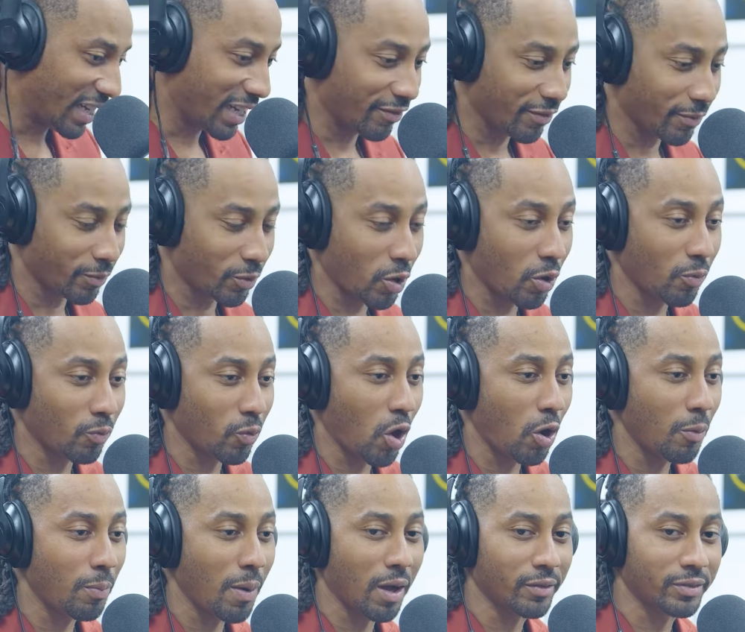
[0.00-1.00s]
The nigga from
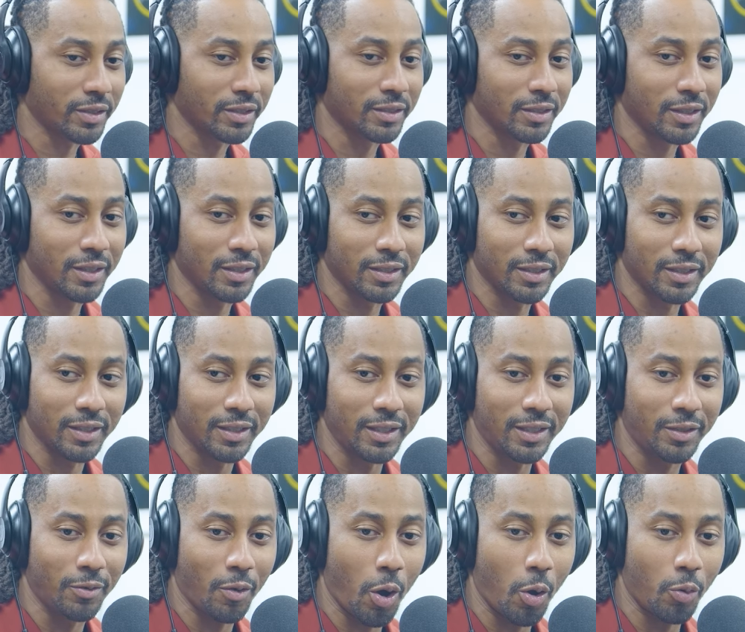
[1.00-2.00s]
Road Bumps is uh,
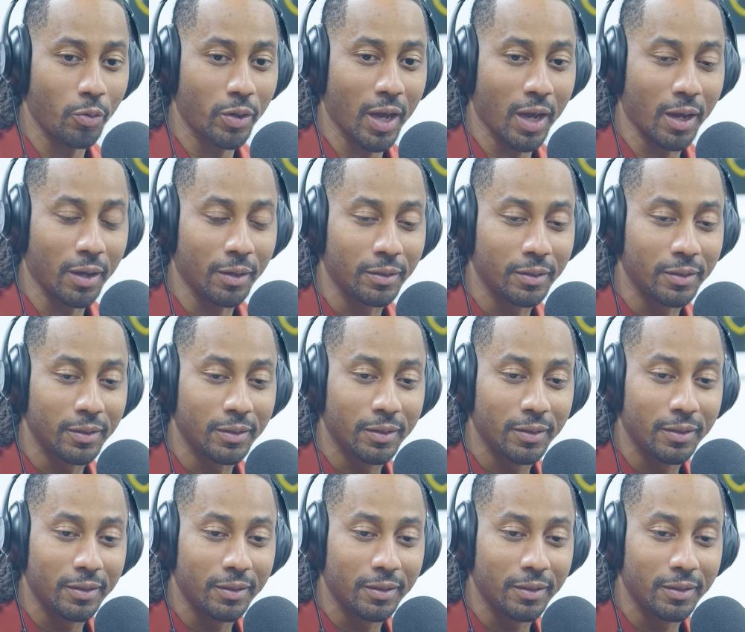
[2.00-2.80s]
he grown now.